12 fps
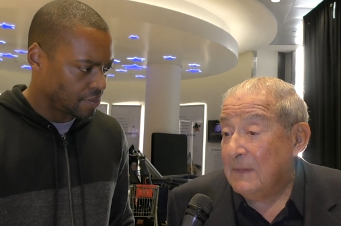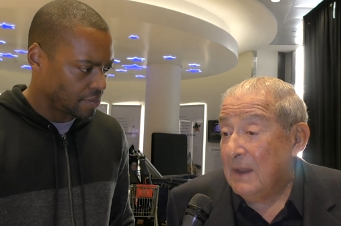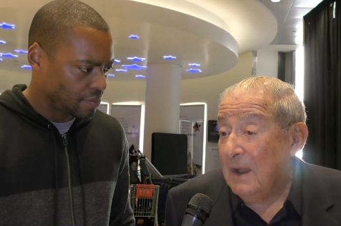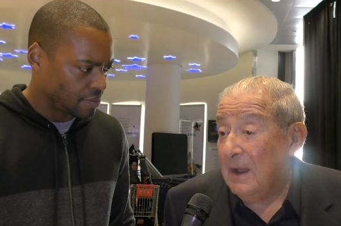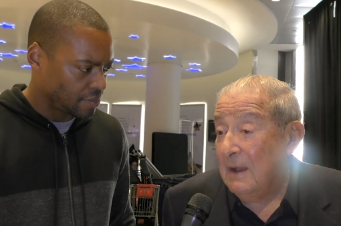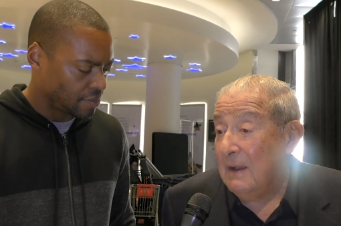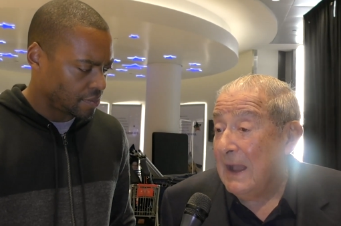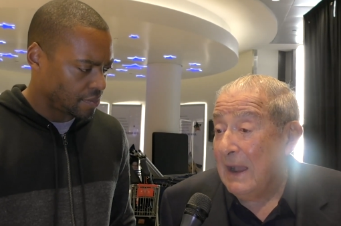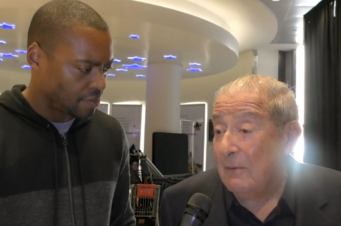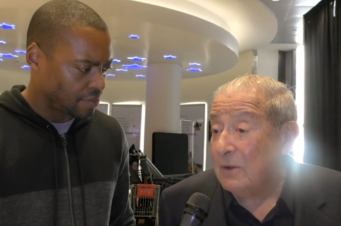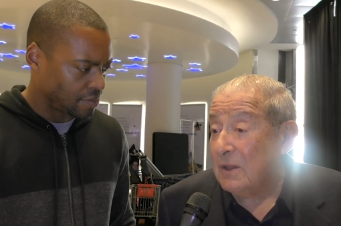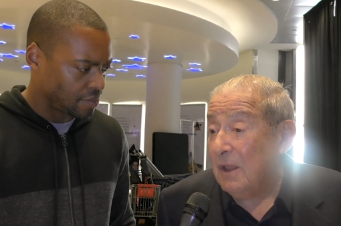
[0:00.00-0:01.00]
Speaker 1: Uh,
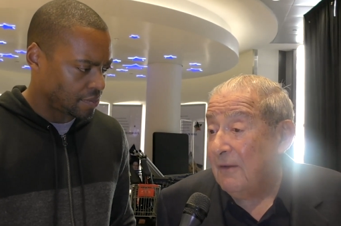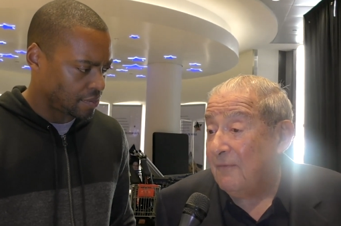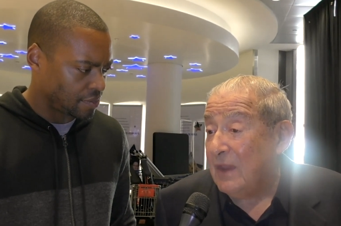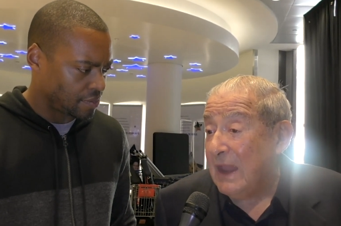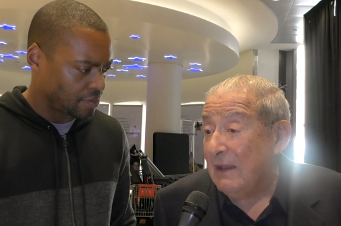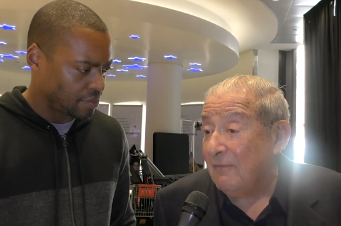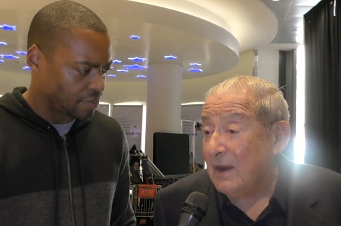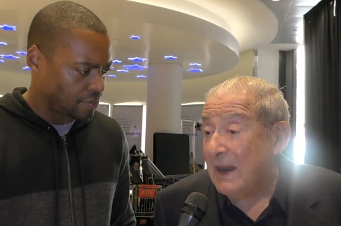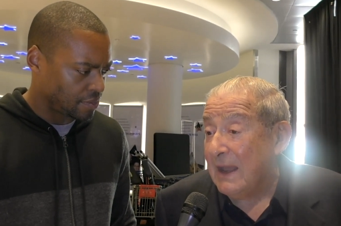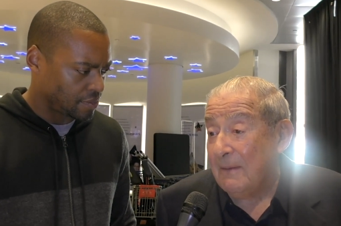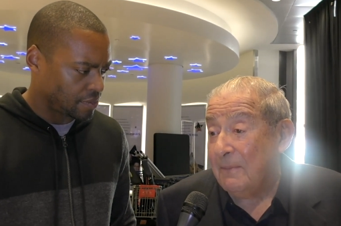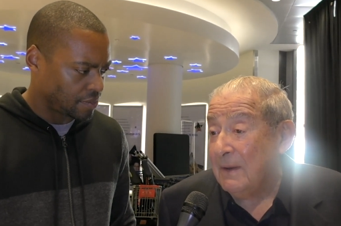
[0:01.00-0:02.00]
I would love to have it
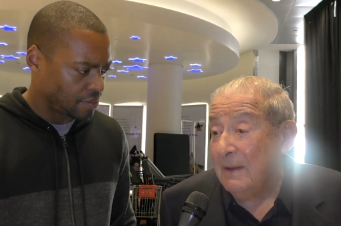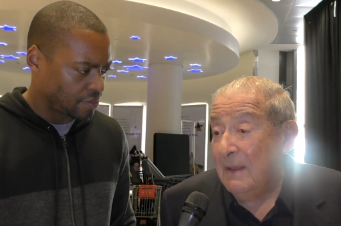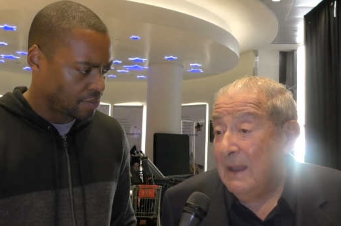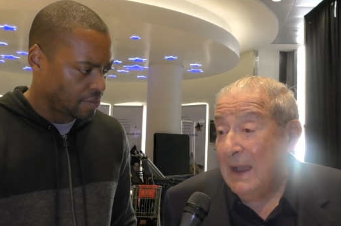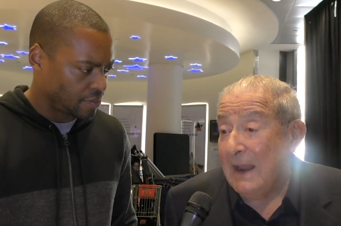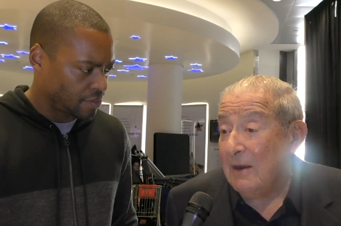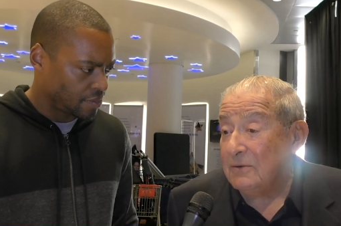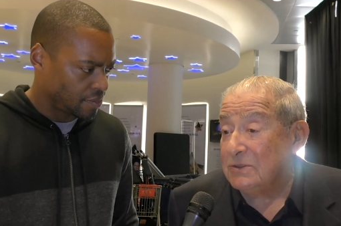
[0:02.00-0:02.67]
happen. I don't